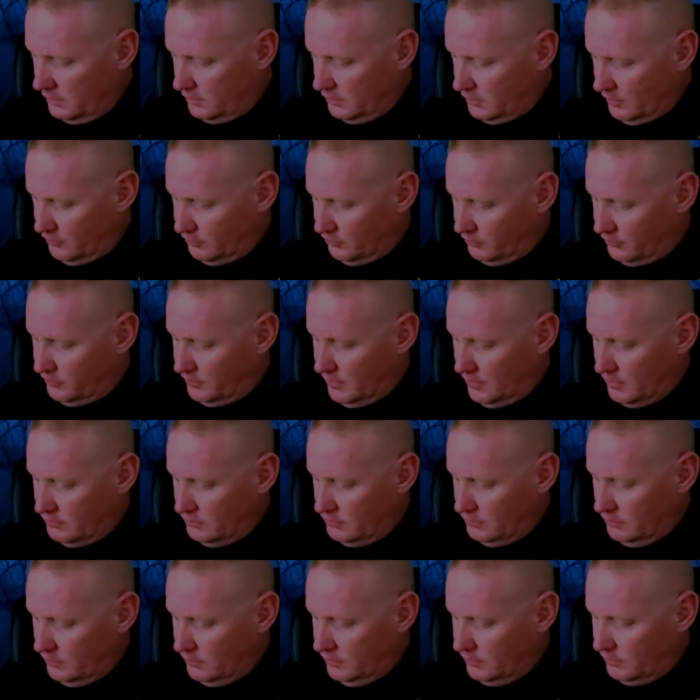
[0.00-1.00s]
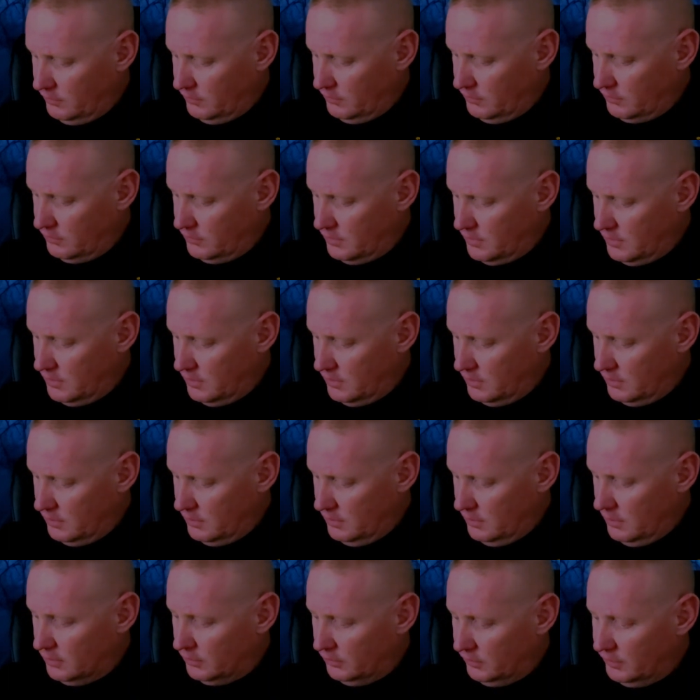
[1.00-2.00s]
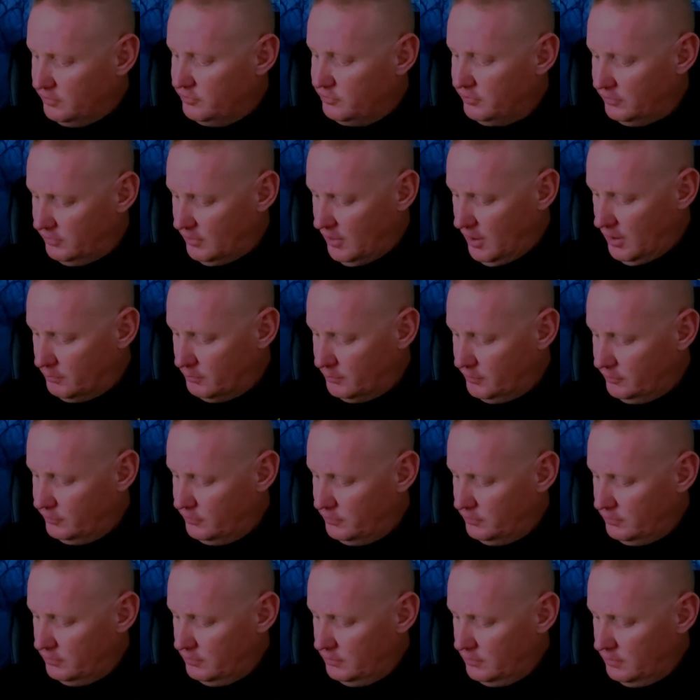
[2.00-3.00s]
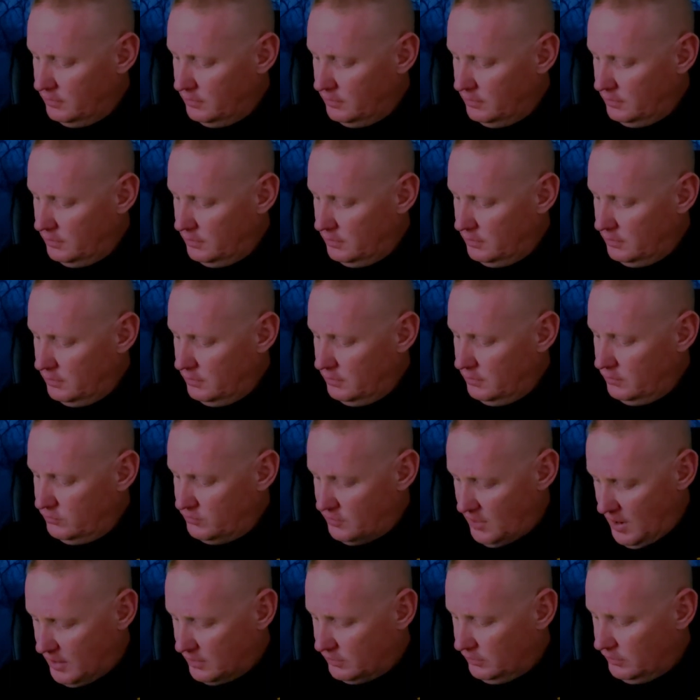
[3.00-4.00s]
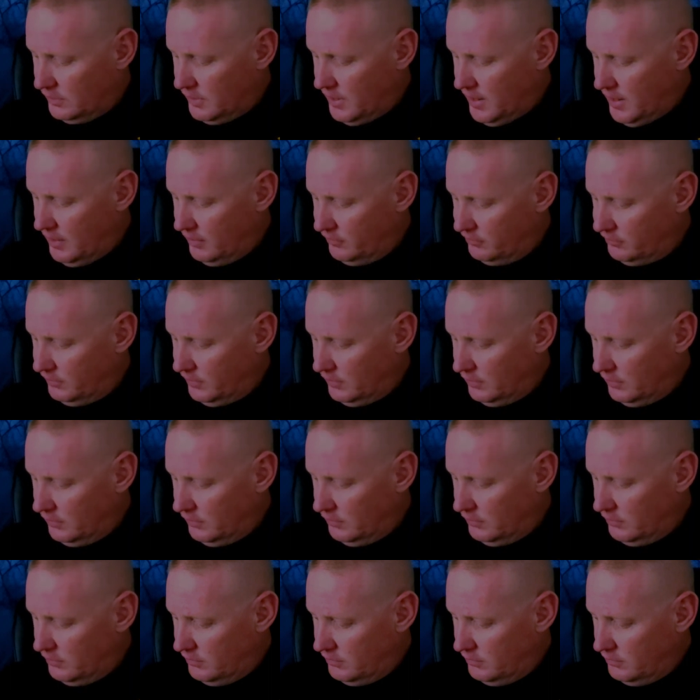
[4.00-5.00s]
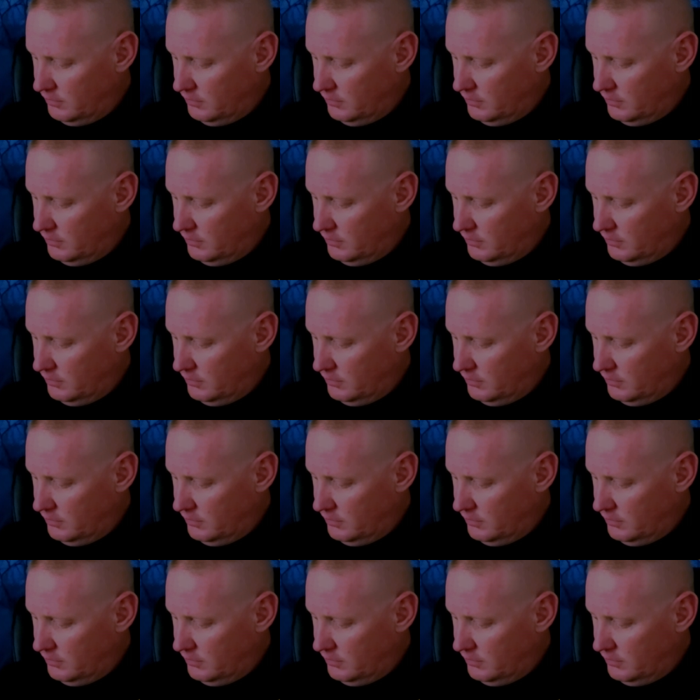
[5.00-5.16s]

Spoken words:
Okay, so Sandra Lindsay's dead. Lisa Thomas, Jacqueline Askins